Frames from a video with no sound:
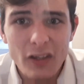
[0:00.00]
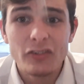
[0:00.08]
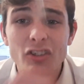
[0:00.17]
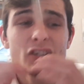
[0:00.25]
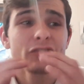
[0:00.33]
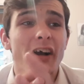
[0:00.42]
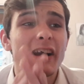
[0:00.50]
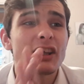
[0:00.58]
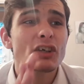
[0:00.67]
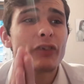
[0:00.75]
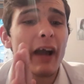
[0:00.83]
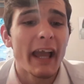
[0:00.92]
just thank
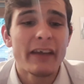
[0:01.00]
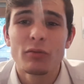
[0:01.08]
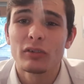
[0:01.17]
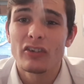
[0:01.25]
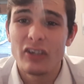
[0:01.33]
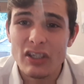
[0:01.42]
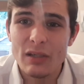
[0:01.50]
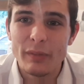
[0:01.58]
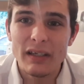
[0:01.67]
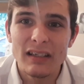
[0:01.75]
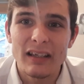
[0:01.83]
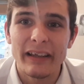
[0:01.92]
you for everyone that's actually
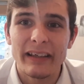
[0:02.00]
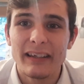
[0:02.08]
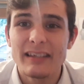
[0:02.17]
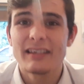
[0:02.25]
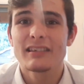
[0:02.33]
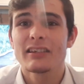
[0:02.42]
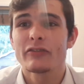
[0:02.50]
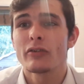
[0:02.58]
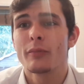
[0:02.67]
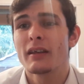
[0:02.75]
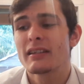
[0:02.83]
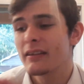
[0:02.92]
been there. Like, this is literally
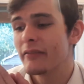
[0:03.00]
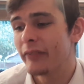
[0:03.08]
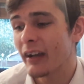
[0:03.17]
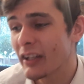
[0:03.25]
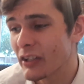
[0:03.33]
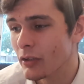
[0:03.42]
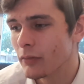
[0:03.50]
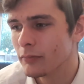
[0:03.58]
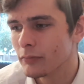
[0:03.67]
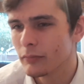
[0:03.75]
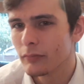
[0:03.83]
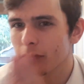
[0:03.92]
me saying thank you.
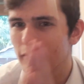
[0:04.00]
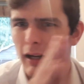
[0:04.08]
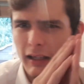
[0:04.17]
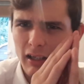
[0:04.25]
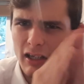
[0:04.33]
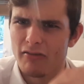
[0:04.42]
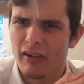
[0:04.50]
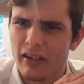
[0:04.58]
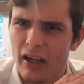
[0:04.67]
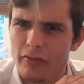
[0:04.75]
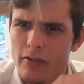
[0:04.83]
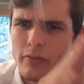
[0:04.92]
I literally ran
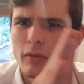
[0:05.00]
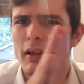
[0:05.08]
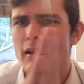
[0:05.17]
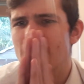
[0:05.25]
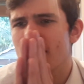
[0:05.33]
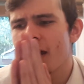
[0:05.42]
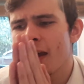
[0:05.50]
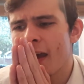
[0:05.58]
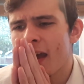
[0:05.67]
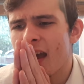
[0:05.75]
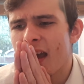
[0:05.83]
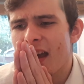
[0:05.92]
halfway through this.
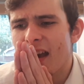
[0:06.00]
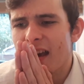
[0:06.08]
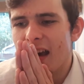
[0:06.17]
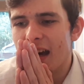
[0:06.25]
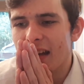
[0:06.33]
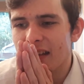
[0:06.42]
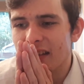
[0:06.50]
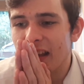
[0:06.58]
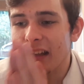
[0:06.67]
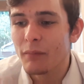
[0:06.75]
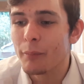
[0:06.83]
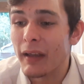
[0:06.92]
And
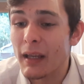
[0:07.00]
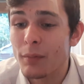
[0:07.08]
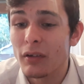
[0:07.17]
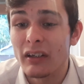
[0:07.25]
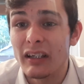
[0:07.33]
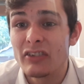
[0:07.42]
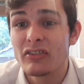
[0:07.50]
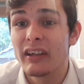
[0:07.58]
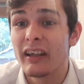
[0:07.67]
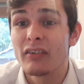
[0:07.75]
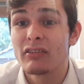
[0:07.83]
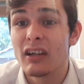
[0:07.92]
telling people literally
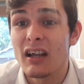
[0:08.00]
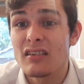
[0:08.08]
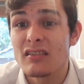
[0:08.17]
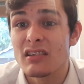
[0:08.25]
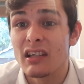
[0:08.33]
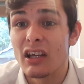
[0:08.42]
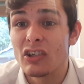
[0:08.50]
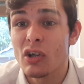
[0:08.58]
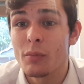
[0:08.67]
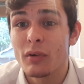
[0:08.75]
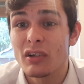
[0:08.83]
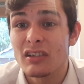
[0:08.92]
give to your asses to get a
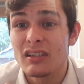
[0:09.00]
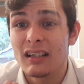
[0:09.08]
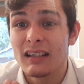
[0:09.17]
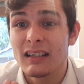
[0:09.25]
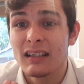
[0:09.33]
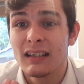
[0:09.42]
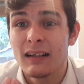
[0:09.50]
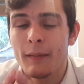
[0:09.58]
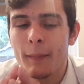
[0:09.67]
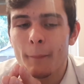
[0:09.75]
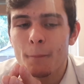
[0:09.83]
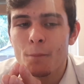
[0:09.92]
job, because, like,
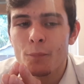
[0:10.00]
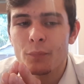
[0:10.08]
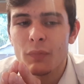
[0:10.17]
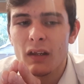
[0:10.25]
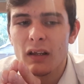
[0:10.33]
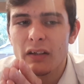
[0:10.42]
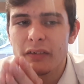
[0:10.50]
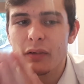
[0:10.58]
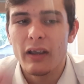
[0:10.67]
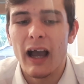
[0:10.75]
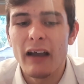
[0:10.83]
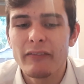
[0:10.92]
you
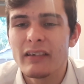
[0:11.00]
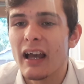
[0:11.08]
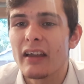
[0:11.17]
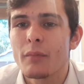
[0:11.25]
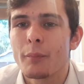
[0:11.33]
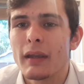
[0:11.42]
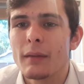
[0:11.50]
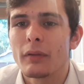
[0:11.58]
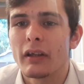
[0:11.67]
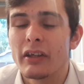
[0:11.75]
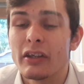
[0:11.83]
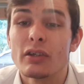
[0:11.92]
can't rely on people
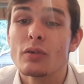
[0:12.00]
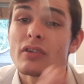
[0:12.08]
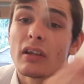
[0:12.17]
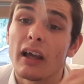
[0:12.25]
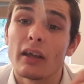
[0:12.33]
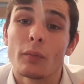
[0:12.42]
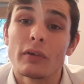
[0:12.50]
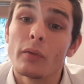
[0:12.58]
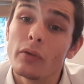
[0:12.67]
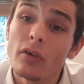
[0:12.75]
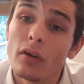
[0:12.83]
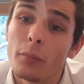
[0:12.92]
that you used to rely on when you
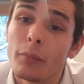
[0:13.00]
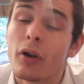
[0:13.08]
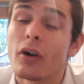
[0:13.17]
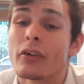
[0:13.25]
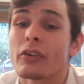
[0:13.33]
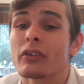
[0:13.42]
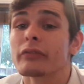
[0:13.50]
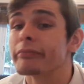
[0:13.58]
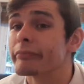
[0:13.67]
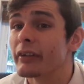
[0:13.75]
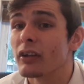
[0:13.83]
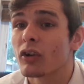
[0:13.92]
were young, because
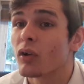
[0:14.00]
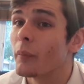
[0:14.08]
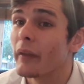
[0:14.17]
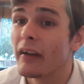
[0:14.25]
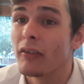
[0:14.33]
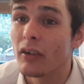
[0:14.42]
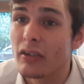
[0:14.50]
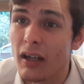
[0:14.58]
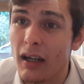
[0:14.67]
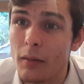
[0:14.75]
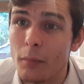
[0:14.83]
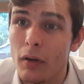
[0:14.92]
they're not going to be there all the
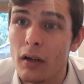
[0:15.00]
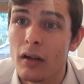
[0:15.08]
time.